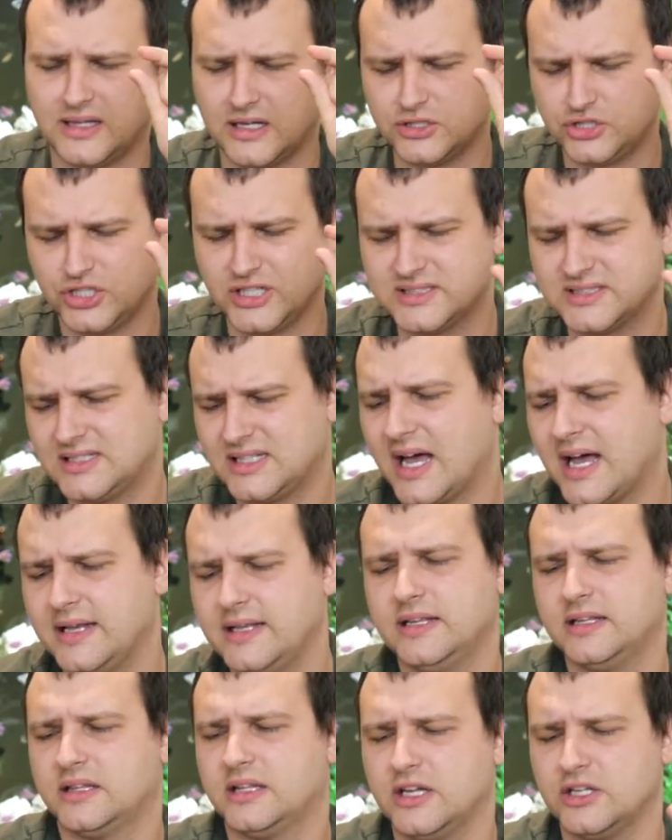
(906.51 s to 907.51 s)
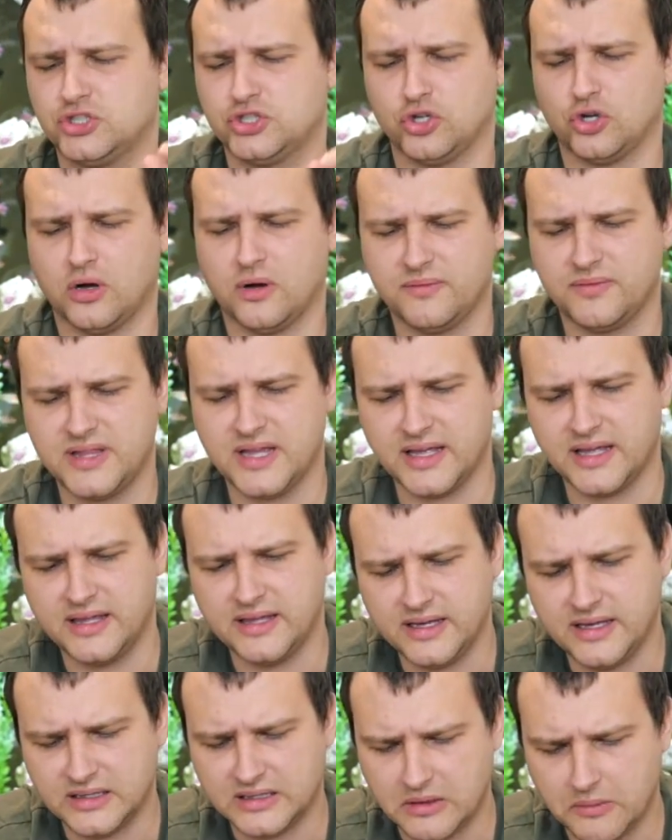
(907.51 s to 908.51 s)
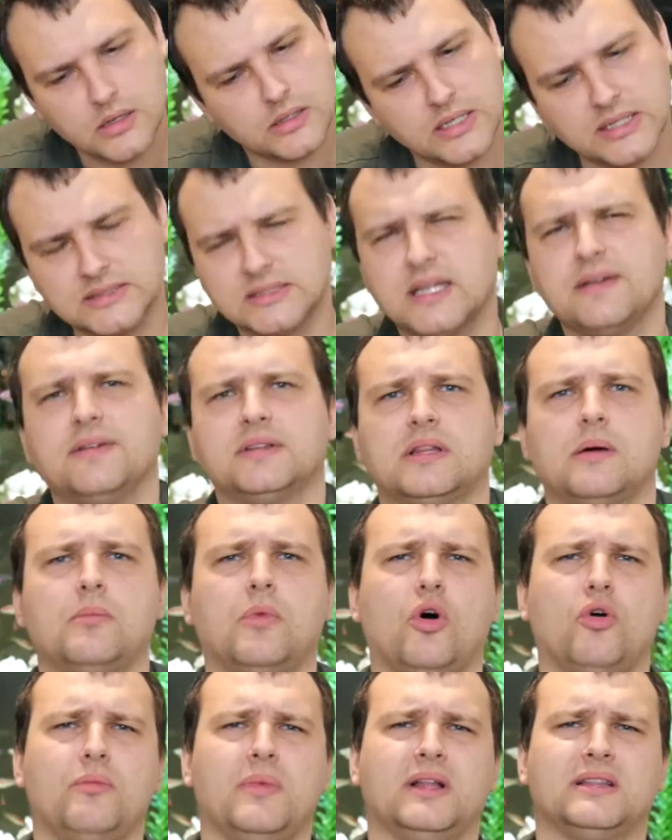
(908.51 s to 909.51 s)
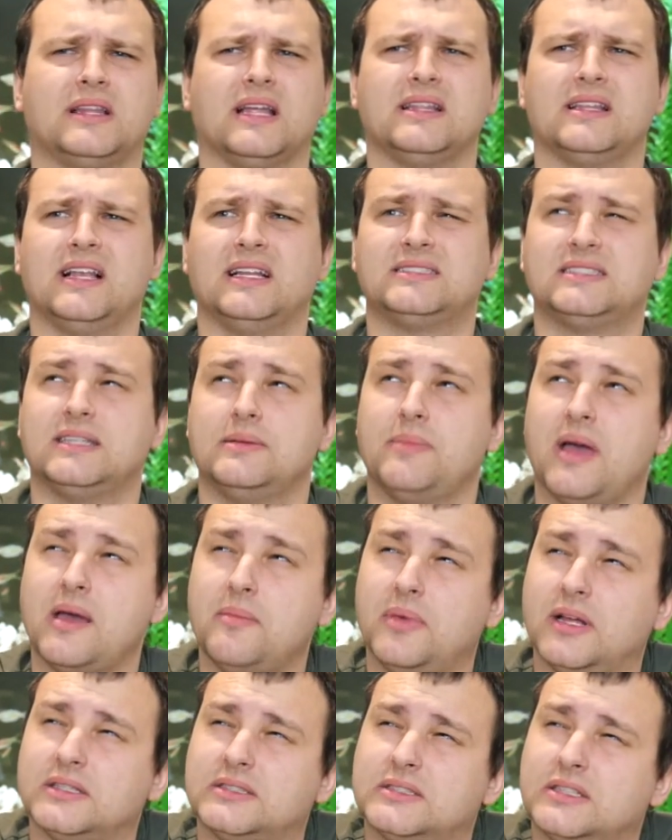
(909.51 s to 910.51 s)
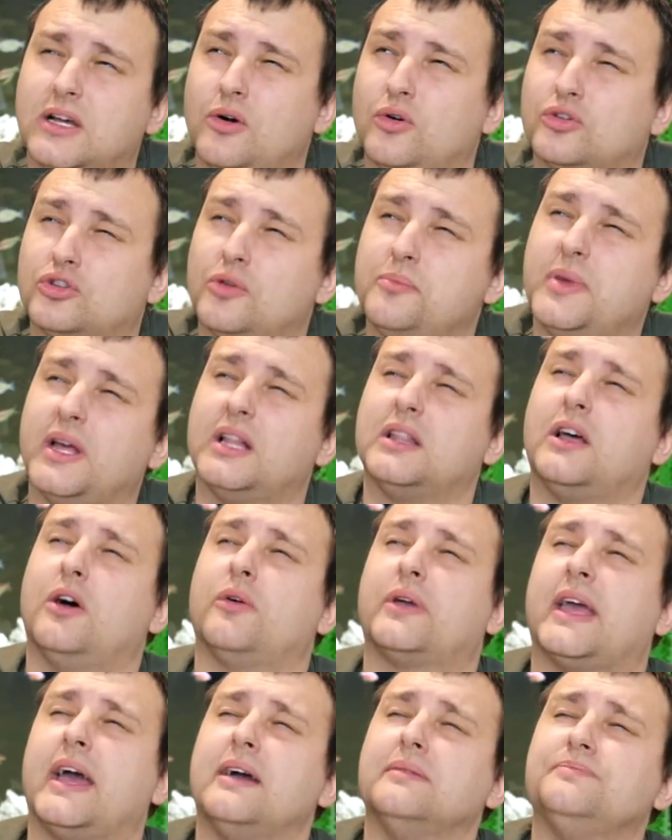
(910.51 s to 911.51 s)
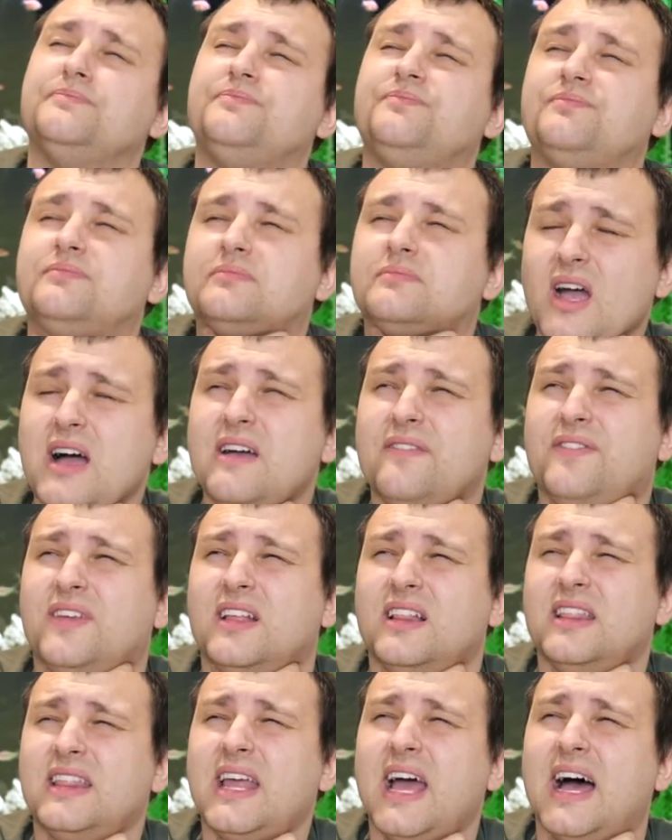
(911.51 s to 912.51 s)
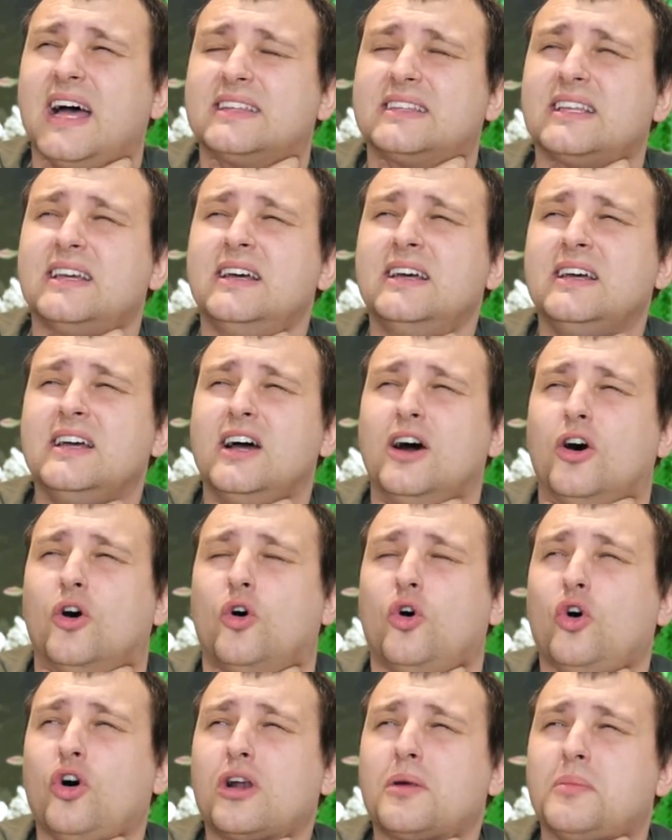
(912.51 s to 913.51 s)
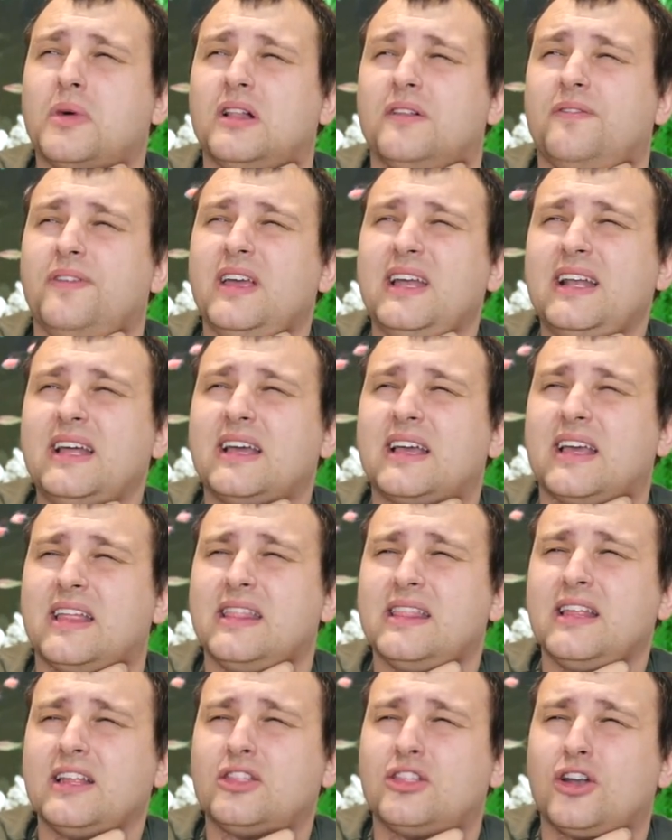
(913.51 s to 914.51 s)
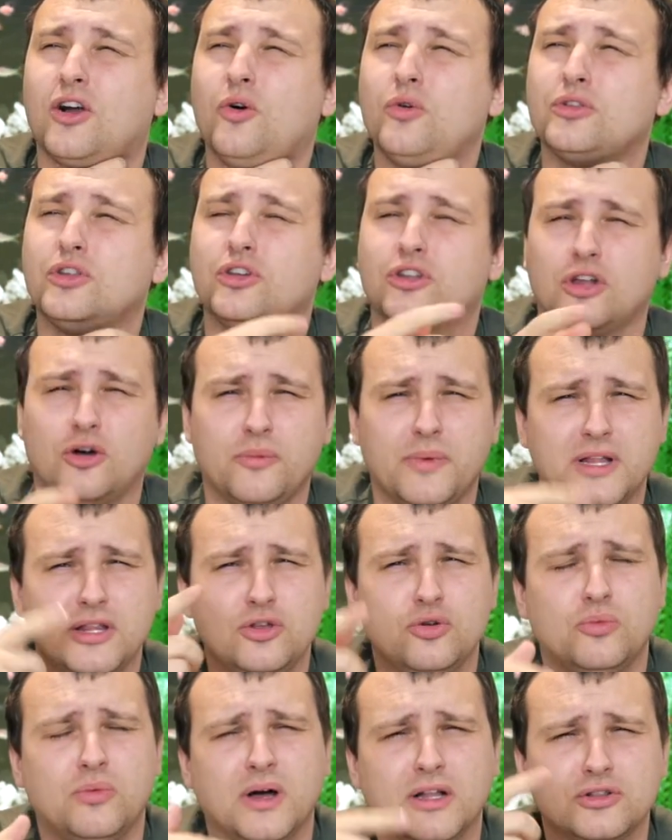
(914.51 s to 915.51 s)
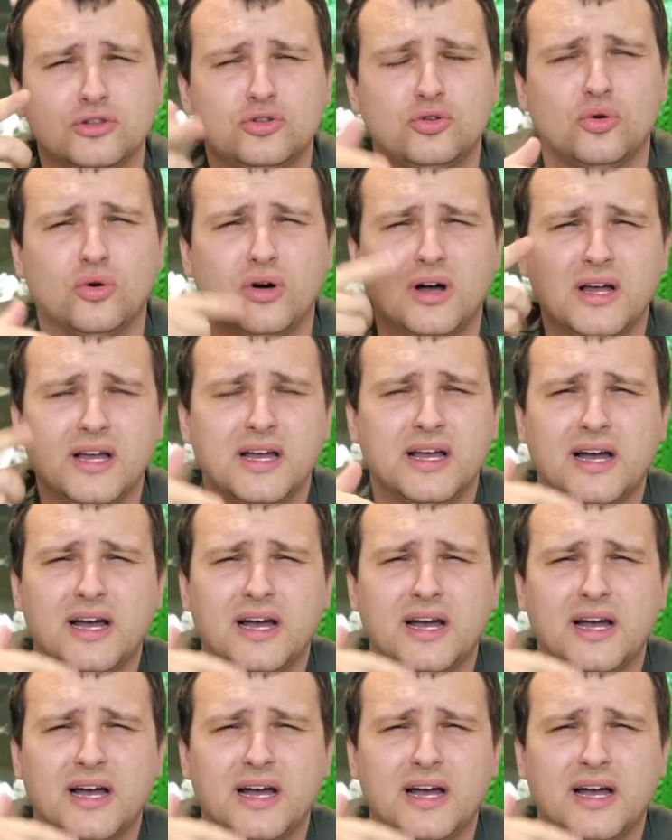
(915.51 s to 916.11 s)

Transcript: just tiny touch of the heat. Let's give it a moment and let's see, maybe it's going to build. Okay, I feel that horrible feeling in the throat. You know, when you want to